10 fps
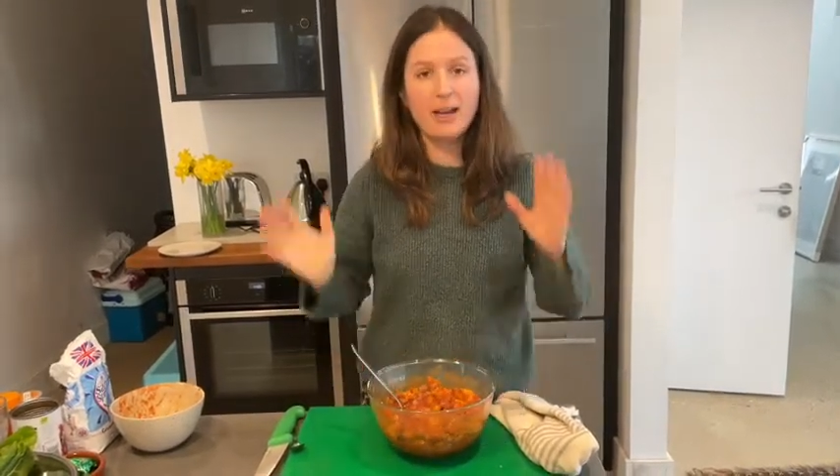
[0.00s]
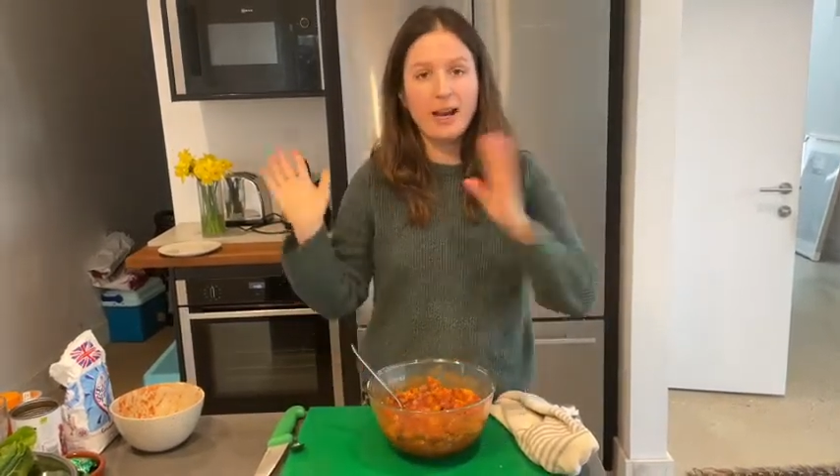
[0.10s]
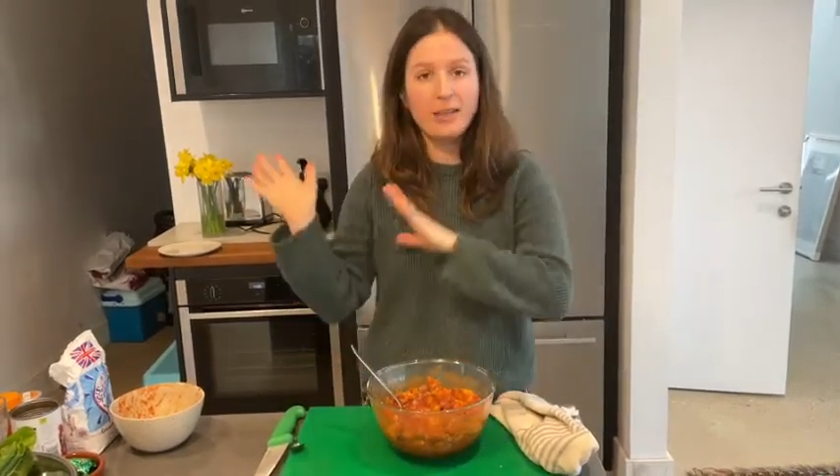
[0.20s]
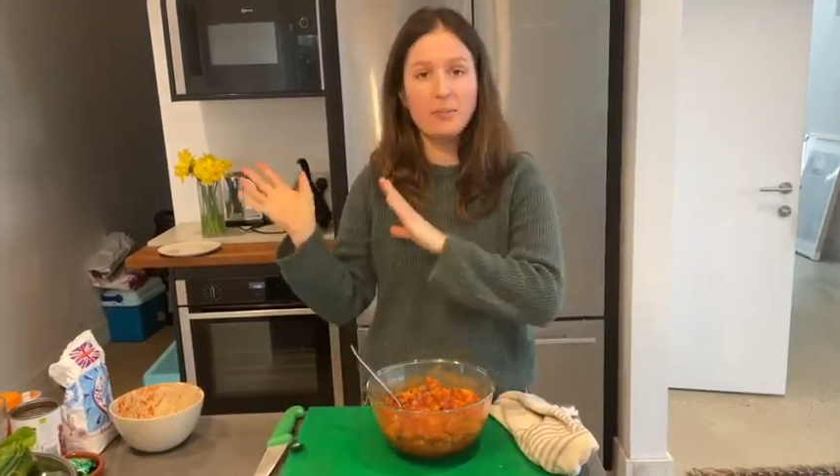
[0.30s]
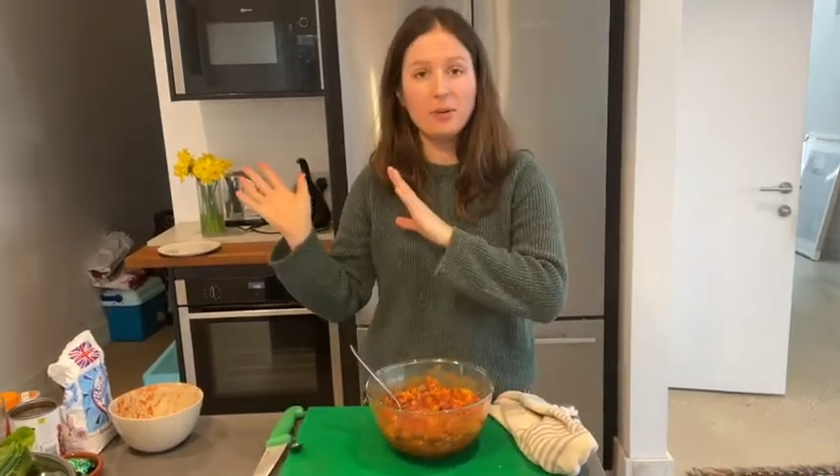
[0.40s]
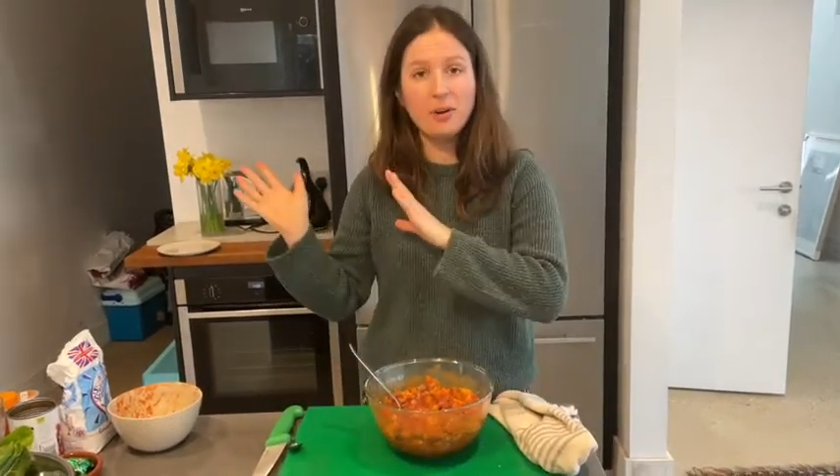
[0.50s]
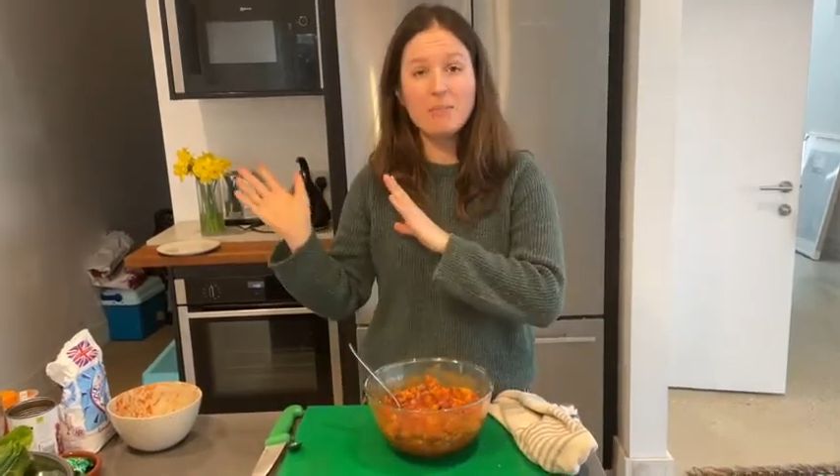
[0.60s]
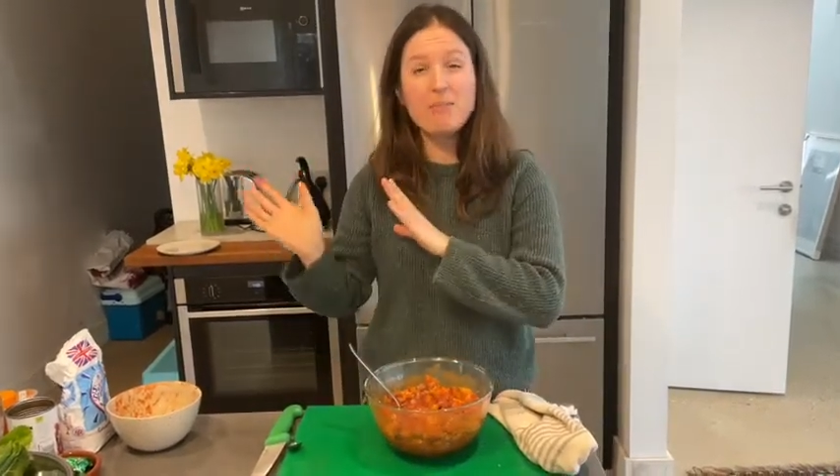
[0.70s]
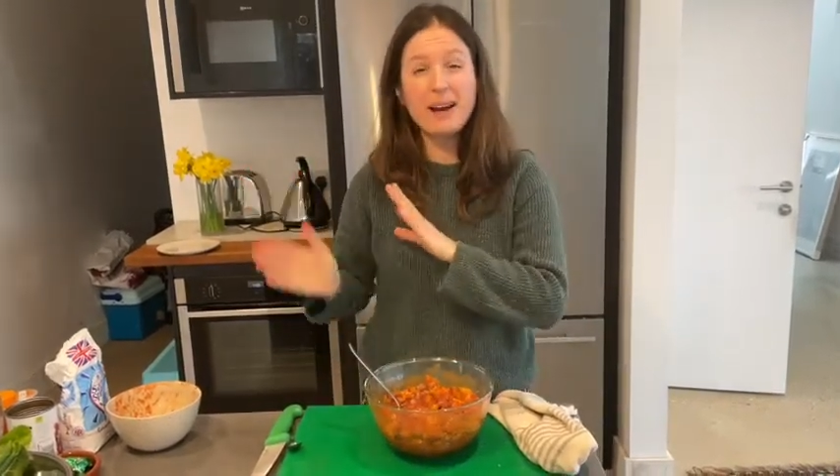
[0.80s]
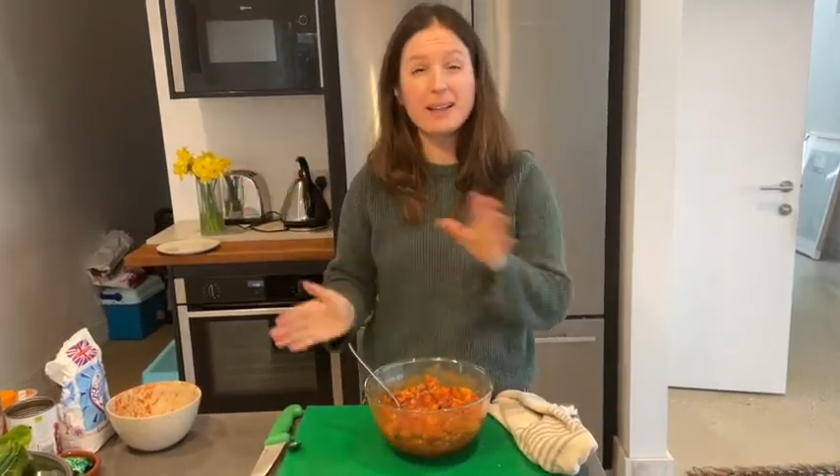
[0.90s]
and then put
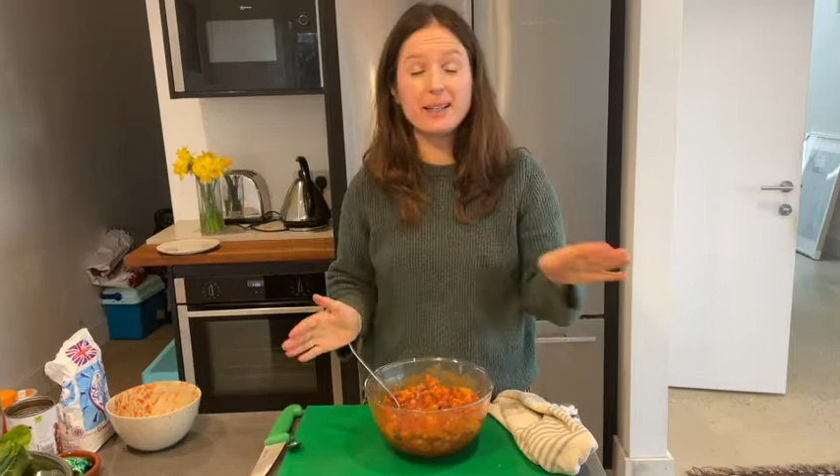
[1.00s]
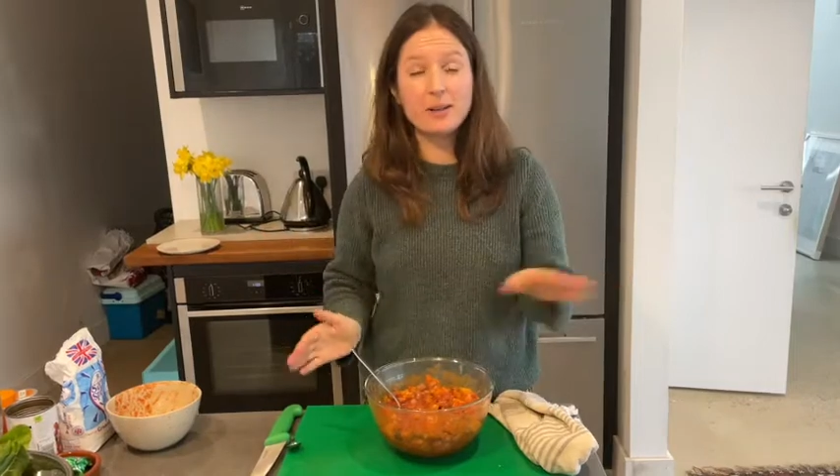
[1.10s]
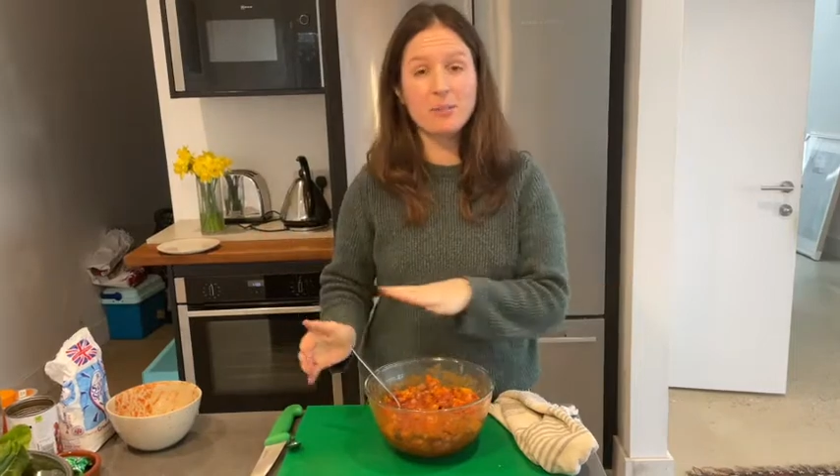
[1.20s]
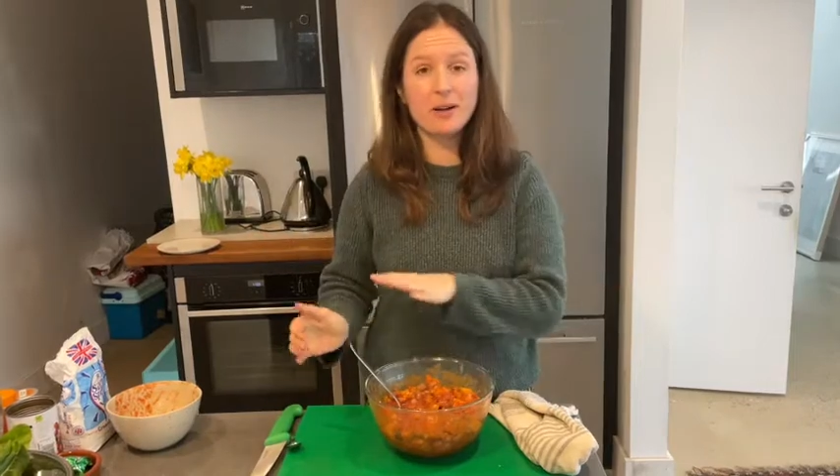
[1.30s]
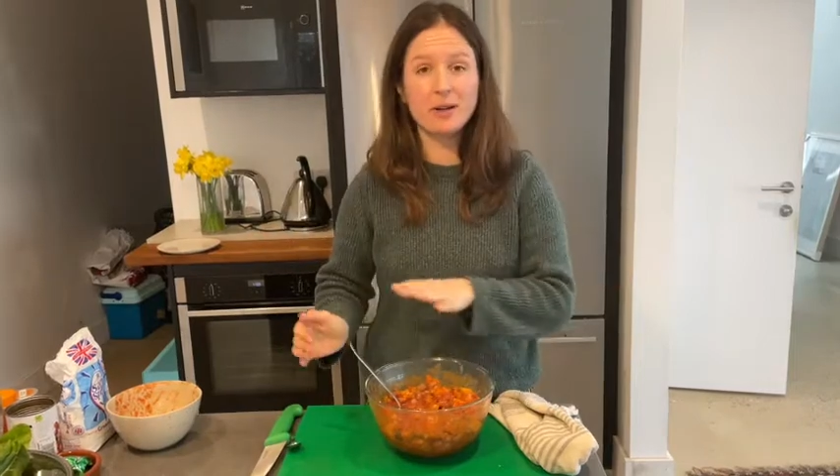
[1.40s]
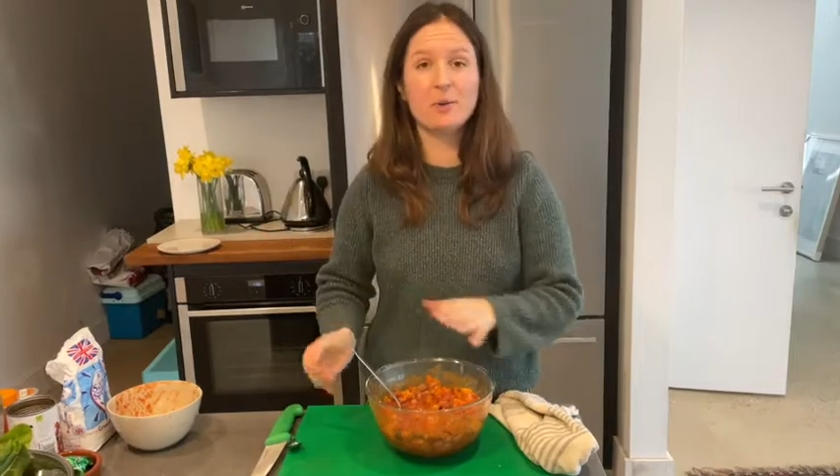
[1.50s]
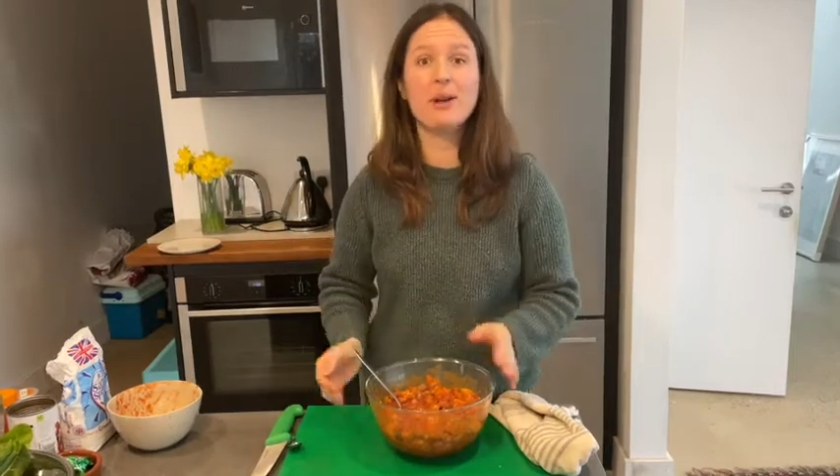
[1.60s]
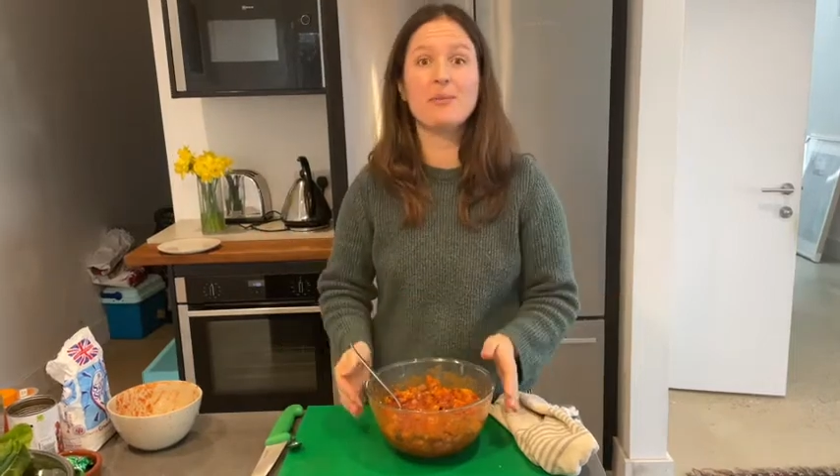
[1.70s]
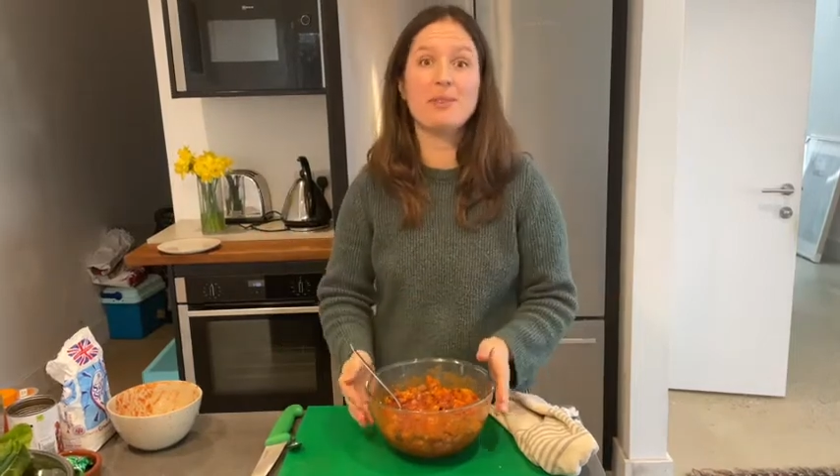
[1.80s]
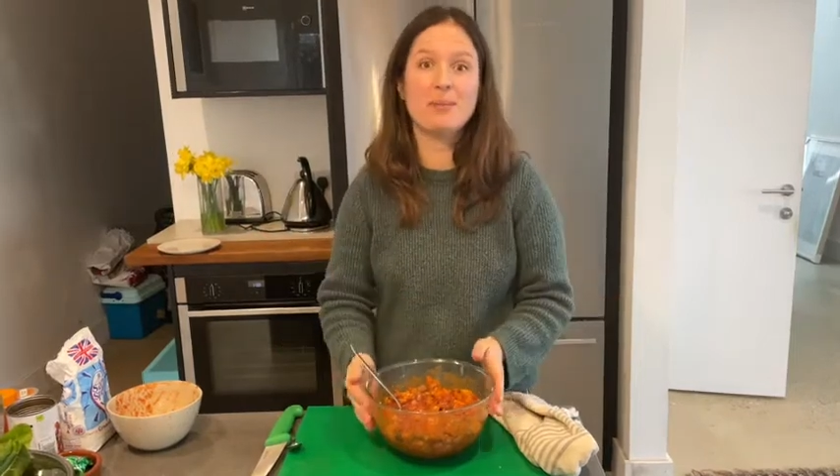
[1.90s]
it back in the
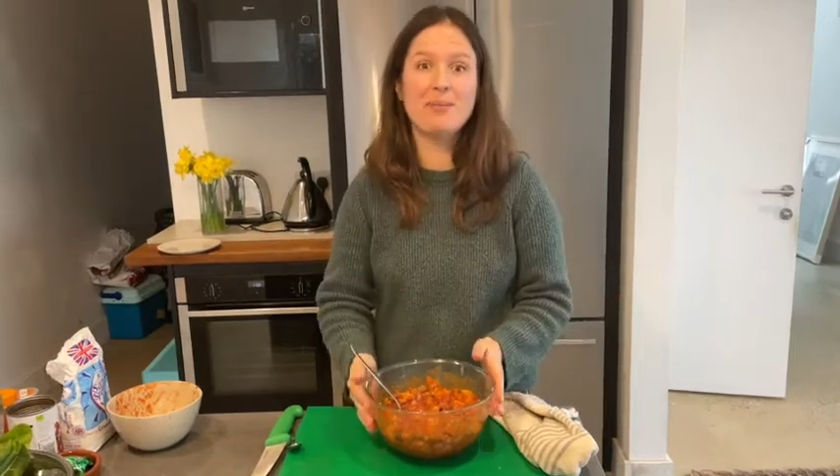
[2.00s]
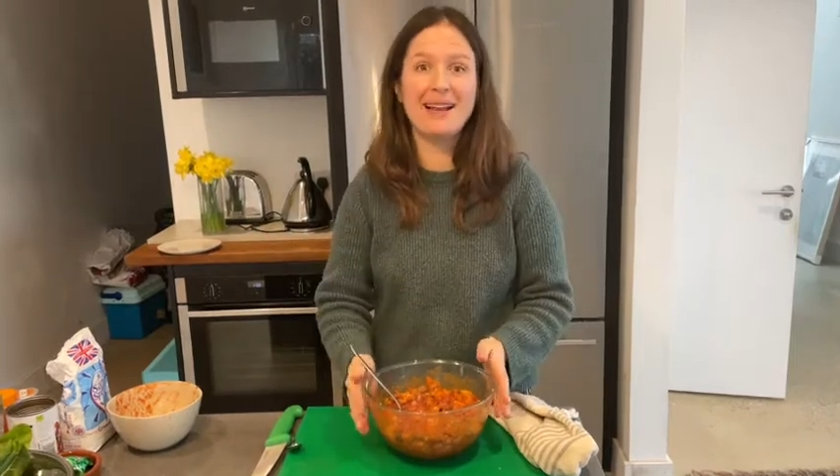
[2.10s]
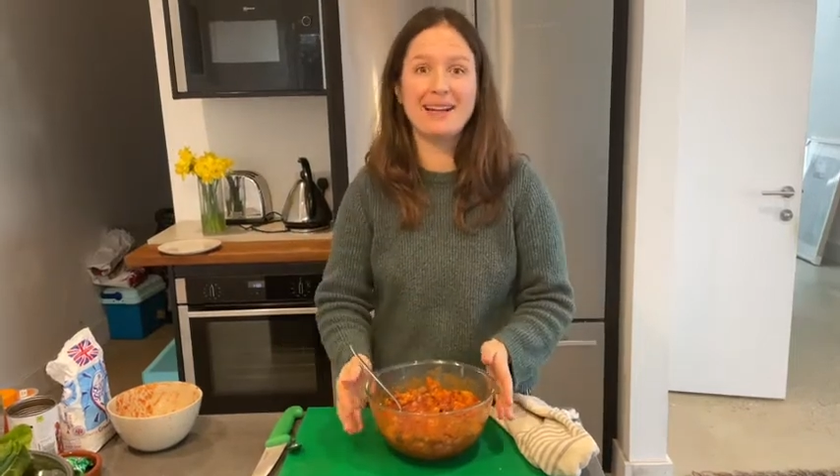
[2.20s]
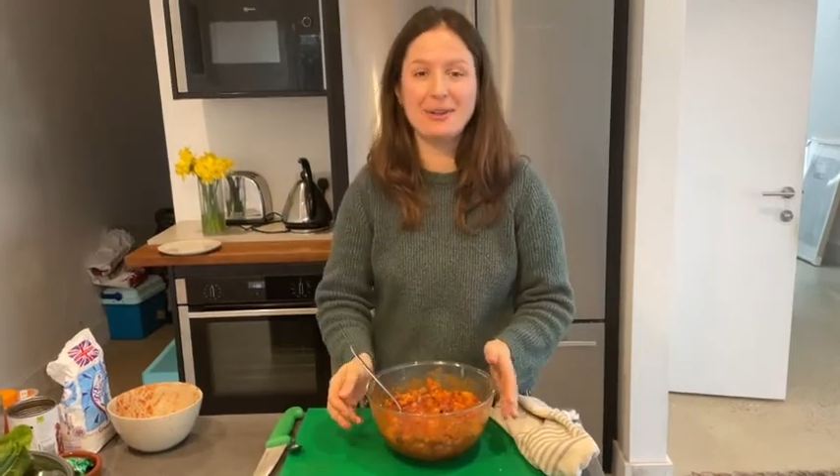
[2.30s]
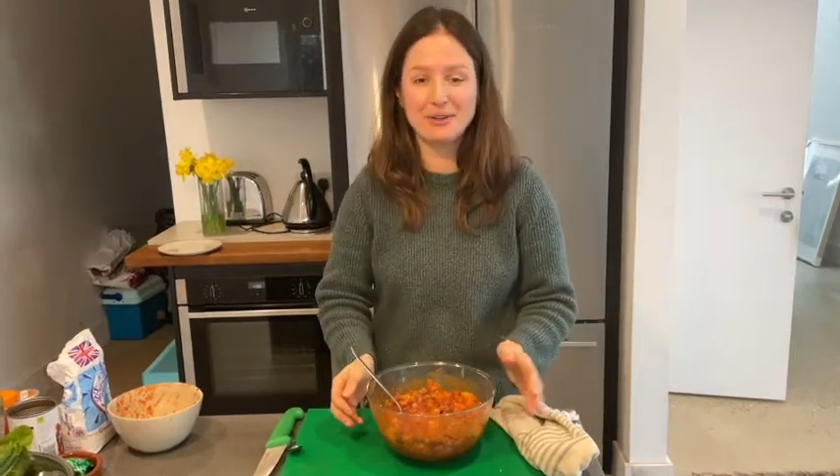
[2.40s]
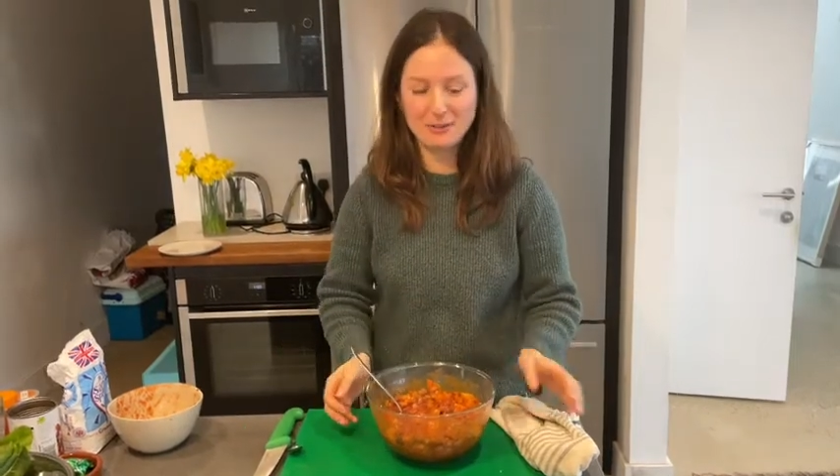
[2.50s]
microwave with the plate on